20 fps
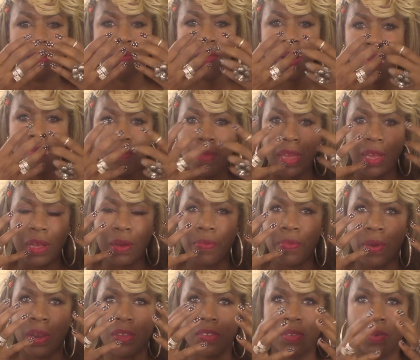My makeup
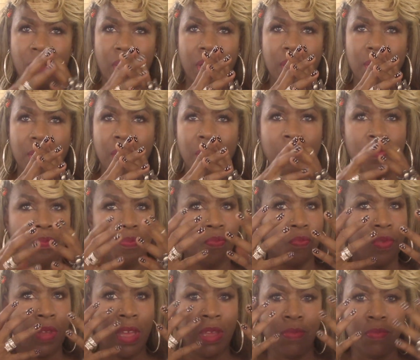breaks away.
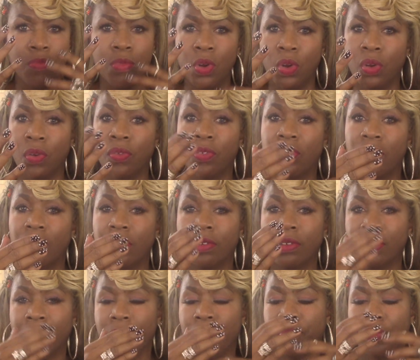It moves.
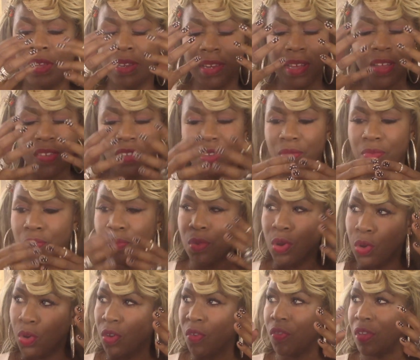It doesn't
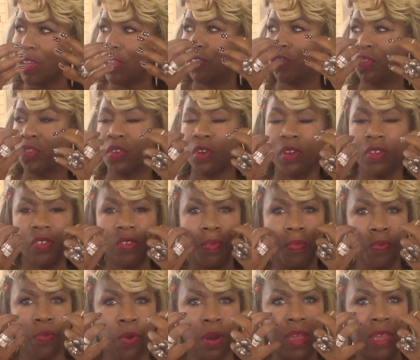move. It starts
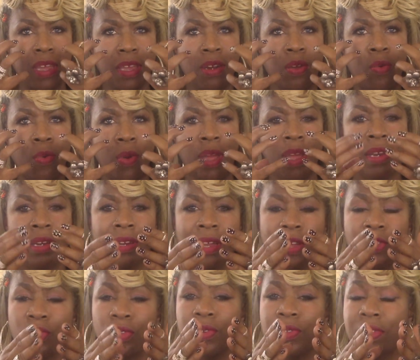breaking away
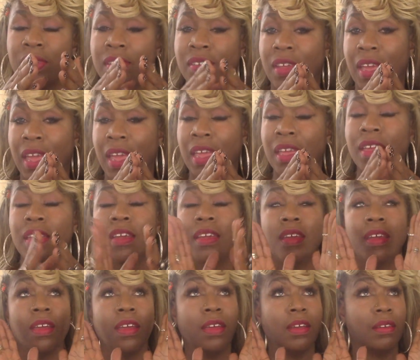later in the day.
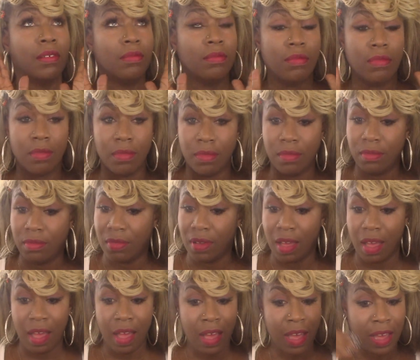
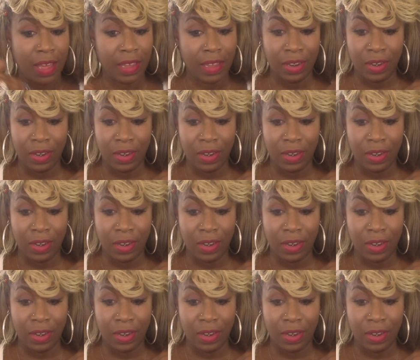I